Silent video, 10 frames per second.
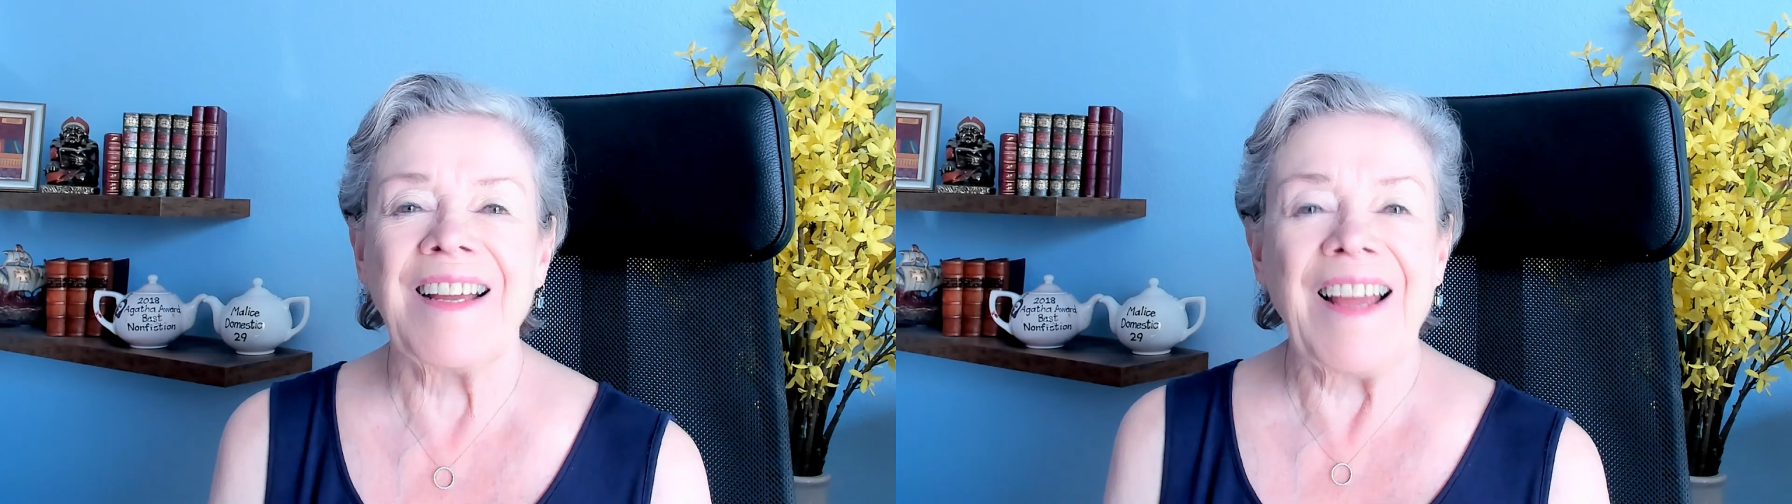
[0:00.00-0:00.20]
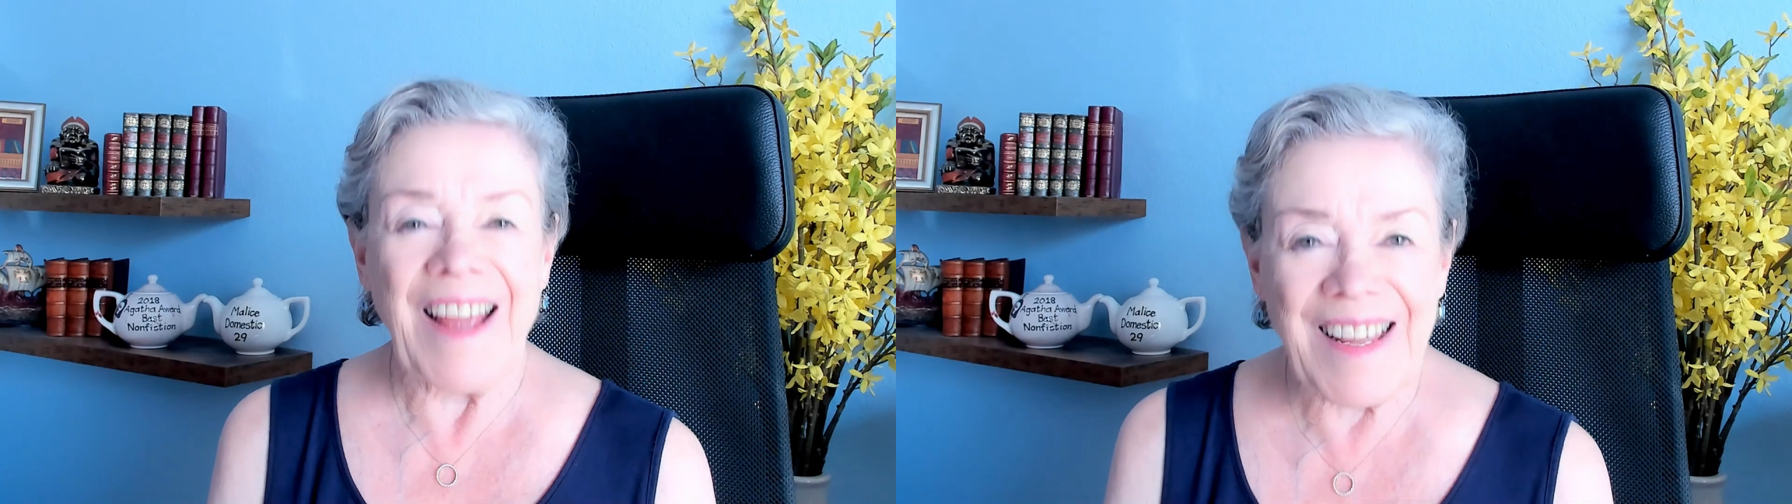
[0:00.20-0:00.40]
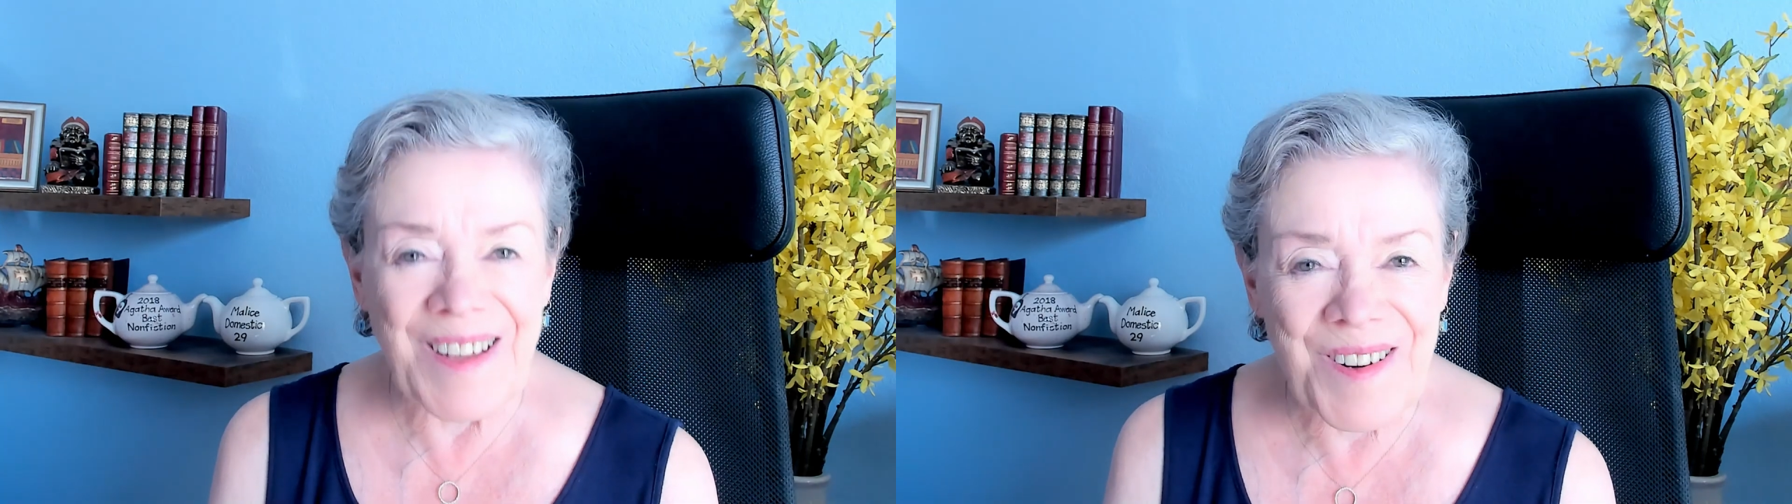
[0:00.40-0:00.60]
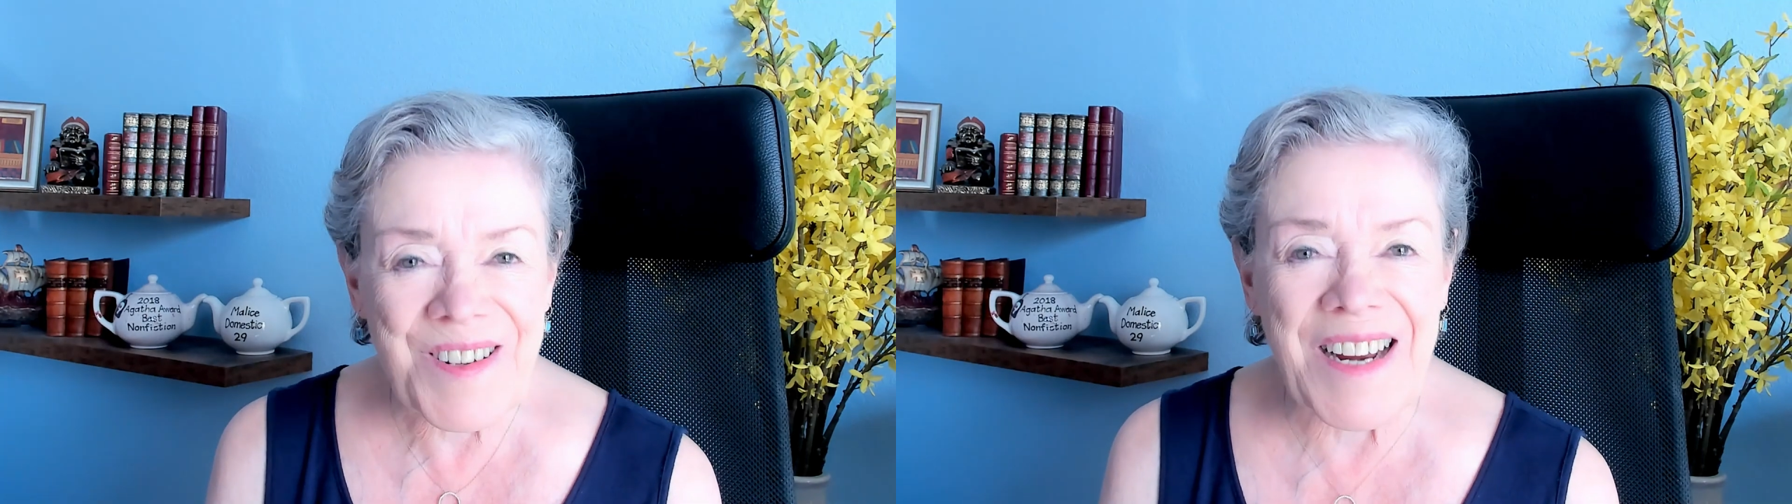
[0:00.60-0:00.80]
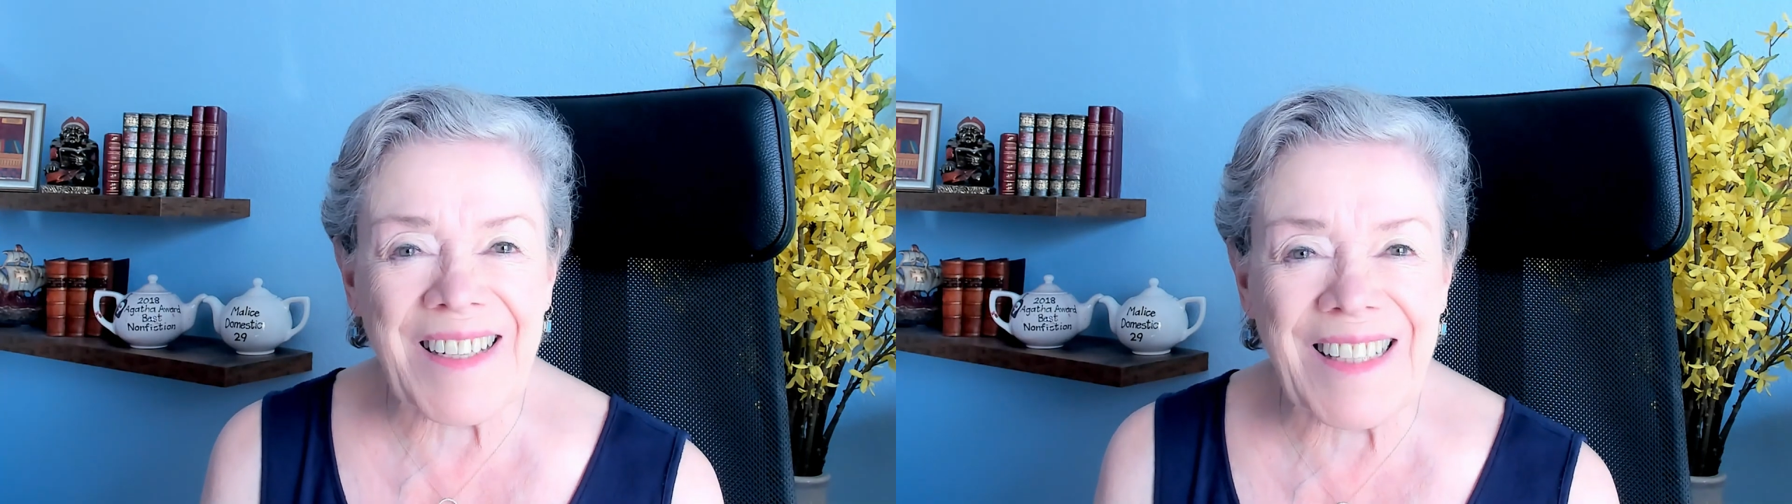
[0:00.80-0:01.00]
Hello,
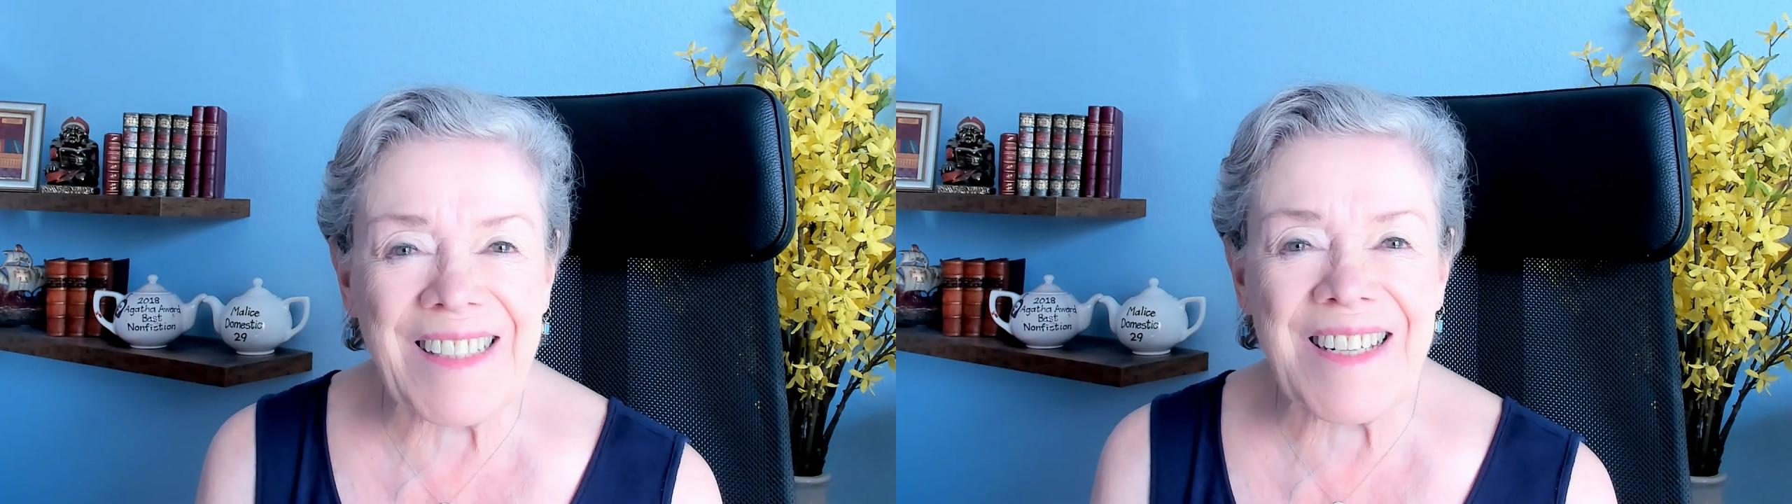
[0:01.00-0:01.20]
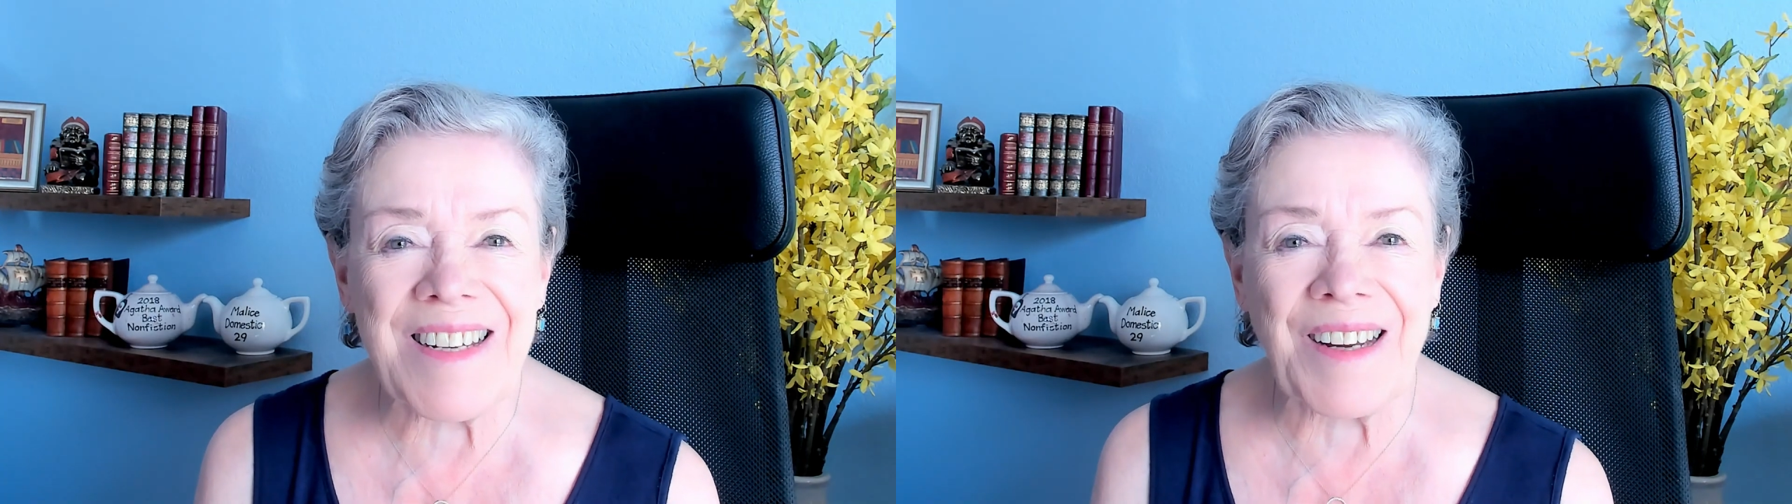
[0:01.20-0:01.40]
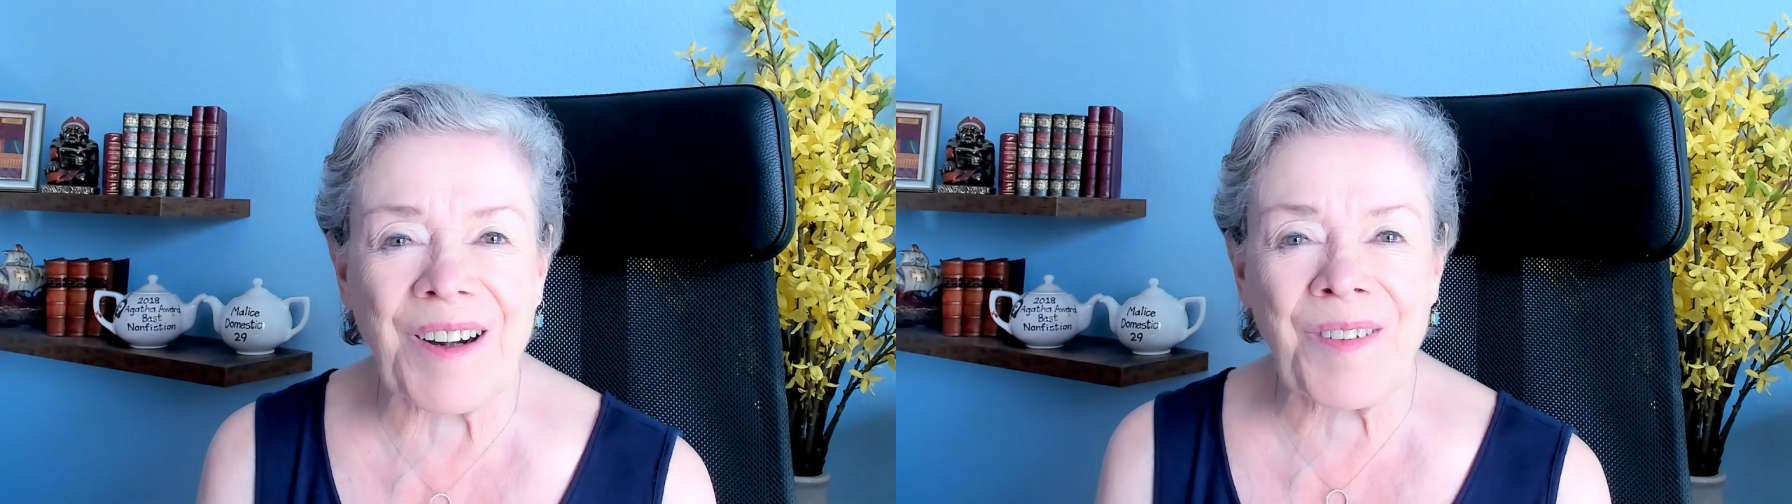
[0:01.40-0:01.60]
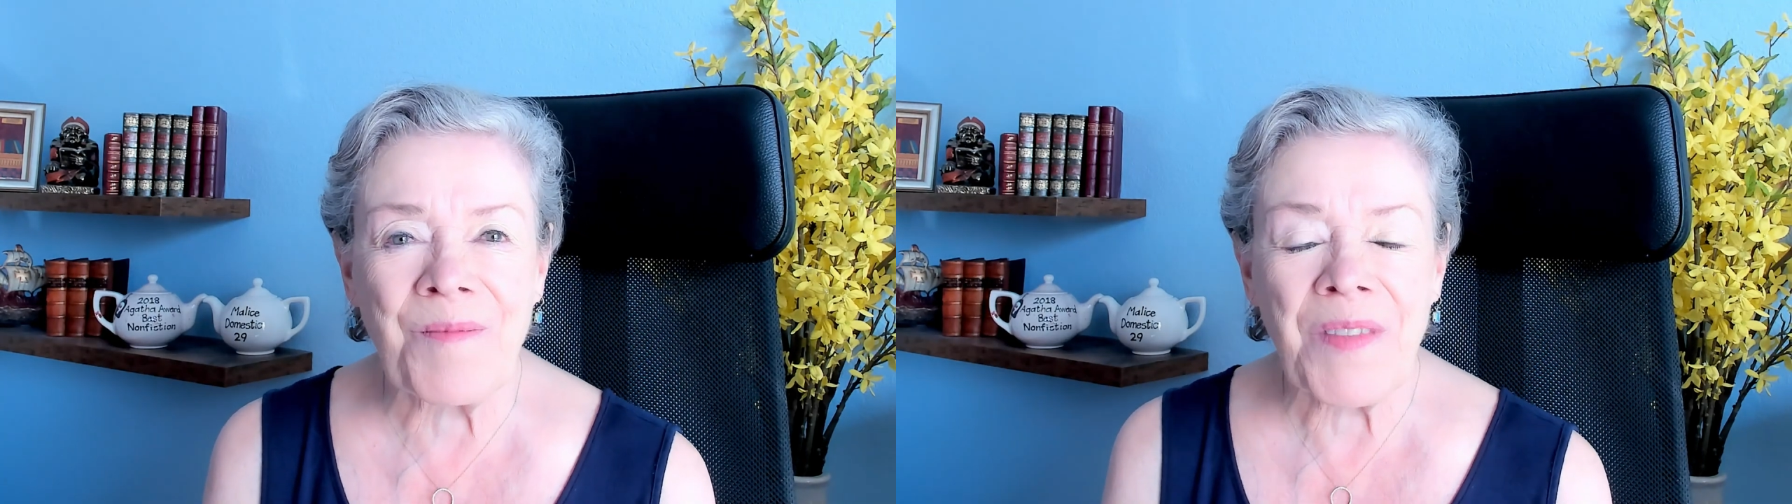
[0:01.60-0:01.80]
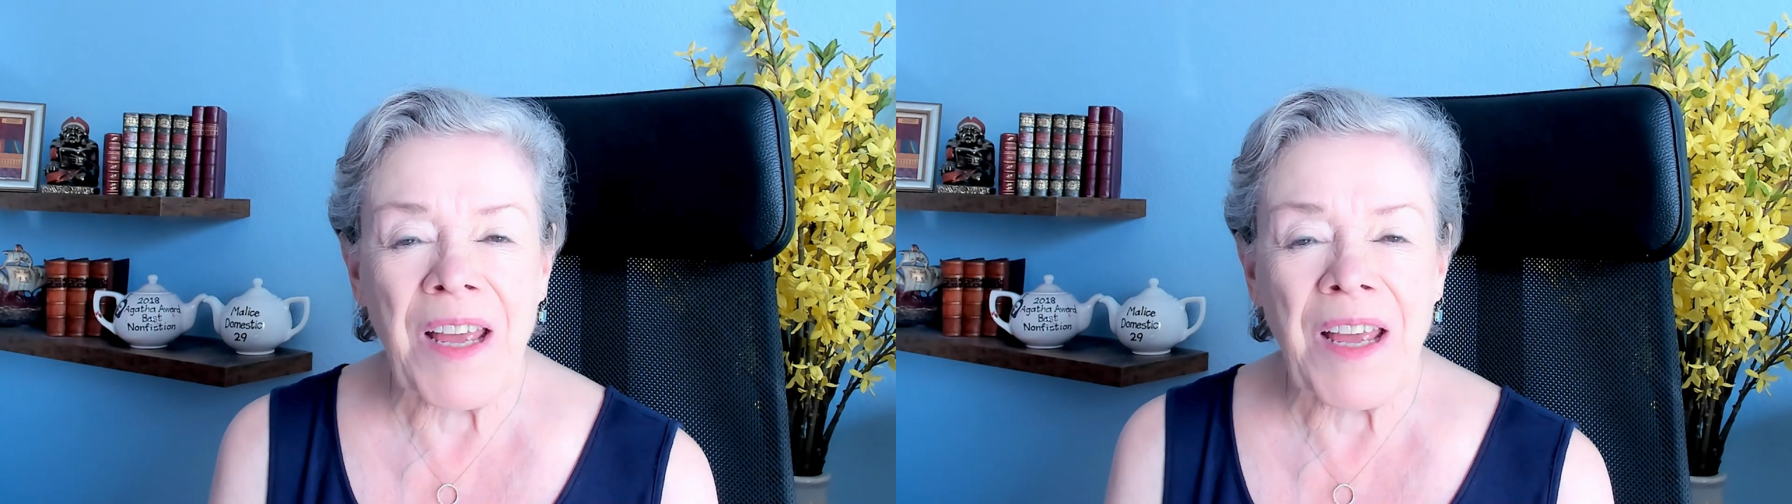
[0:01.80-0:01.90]
Jane Cleland here.